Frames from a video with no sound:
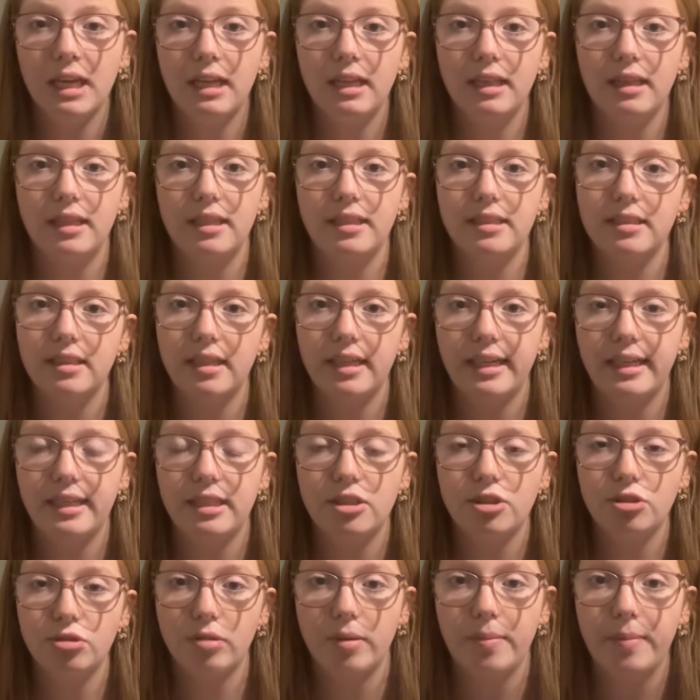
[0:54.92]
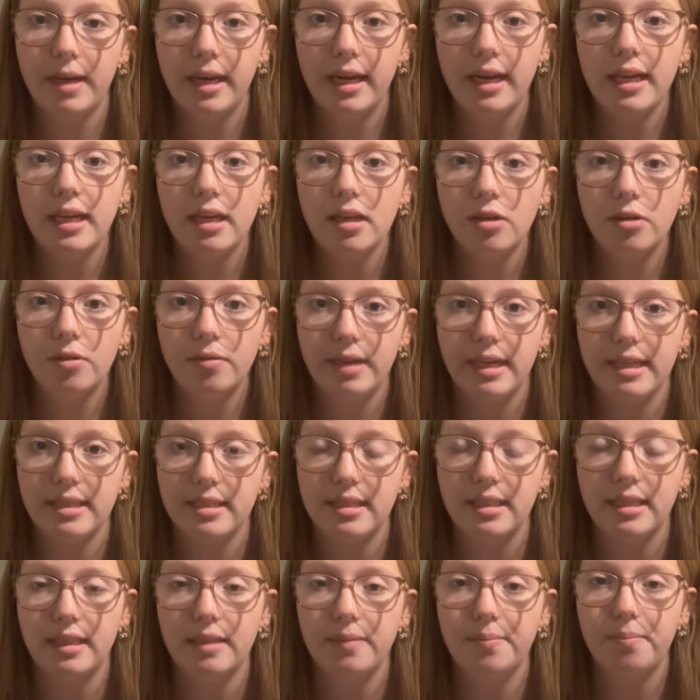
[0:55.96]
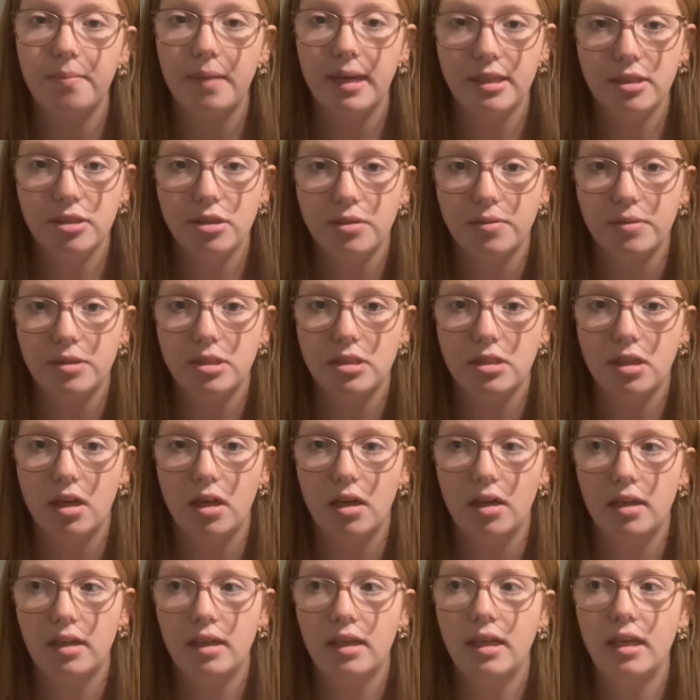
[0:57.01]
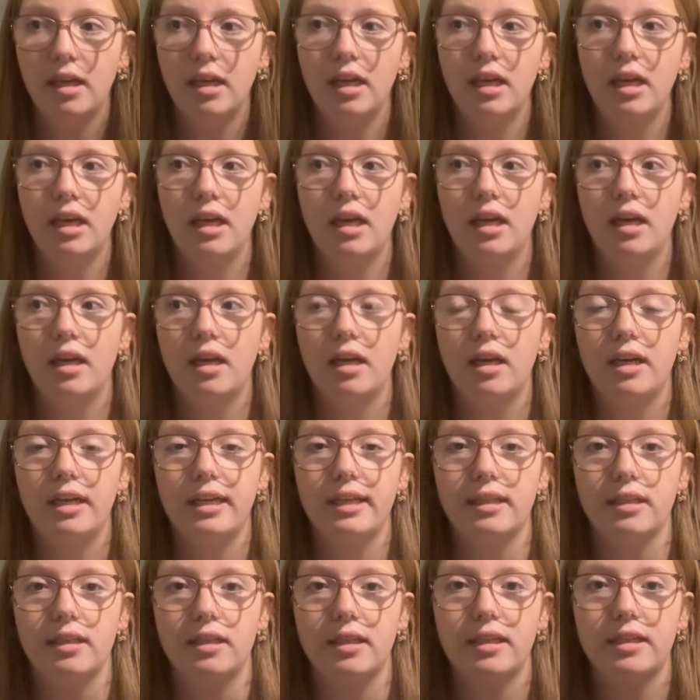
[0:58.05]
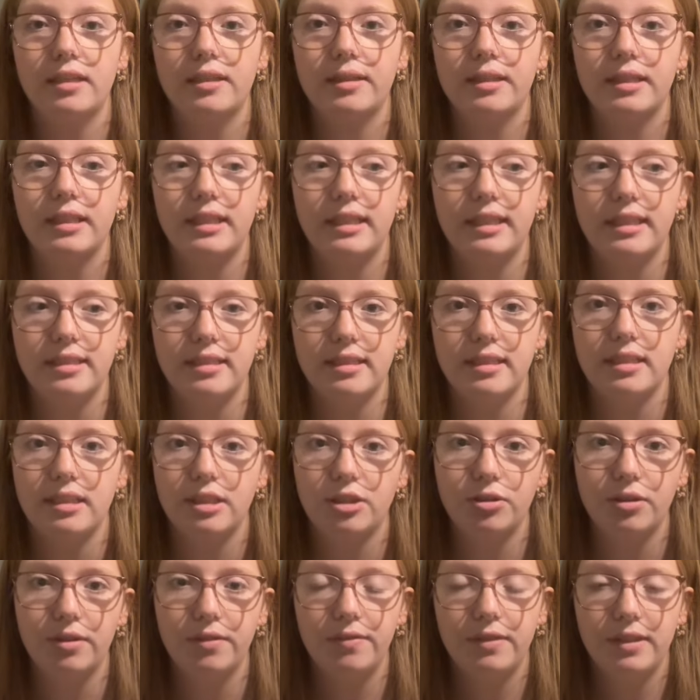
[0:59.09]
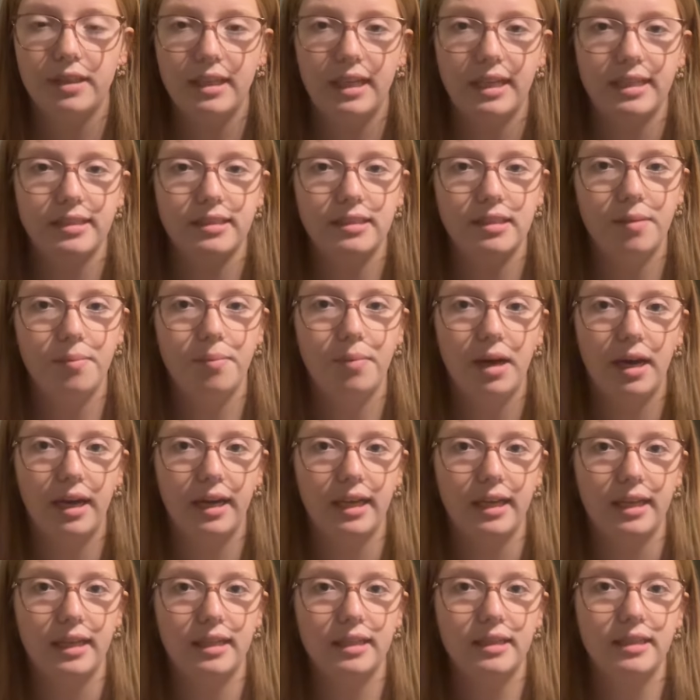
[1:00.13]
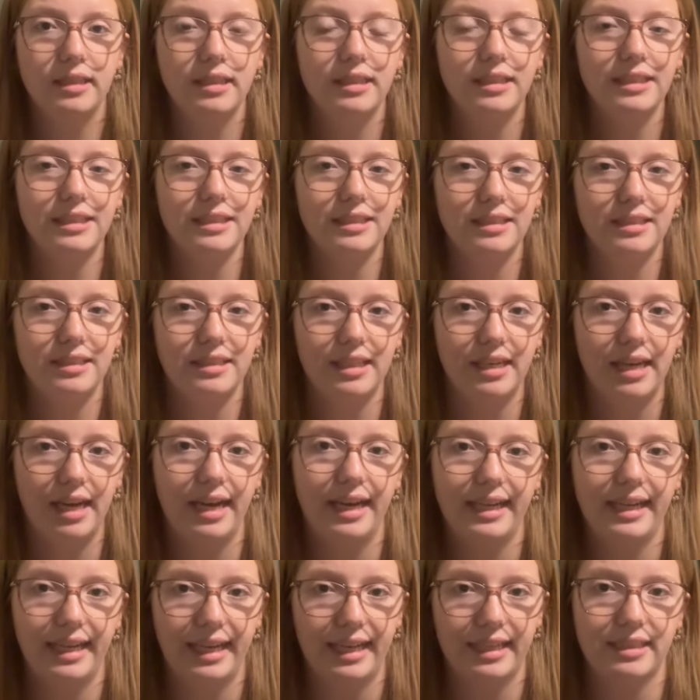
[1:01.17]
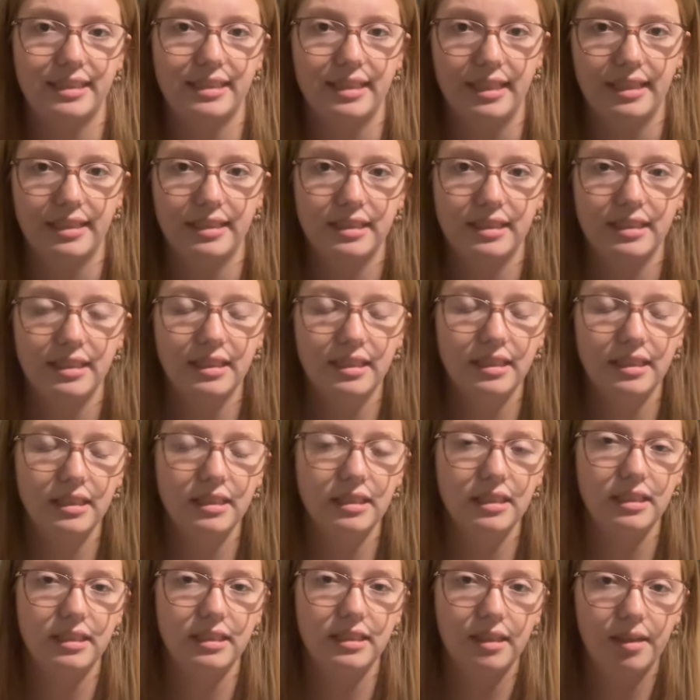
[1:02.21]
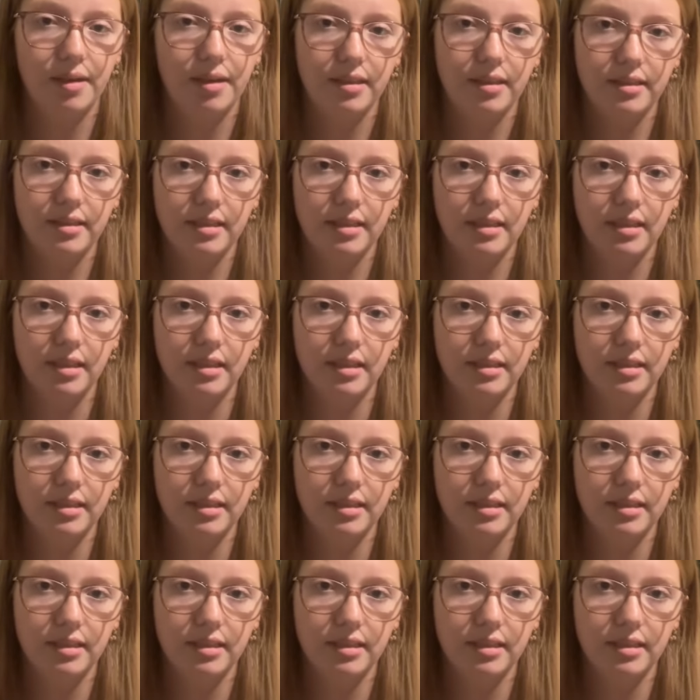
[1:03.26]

This lady discriminating and harassing my service dog it is the equivalent as somebody denying access to, su- to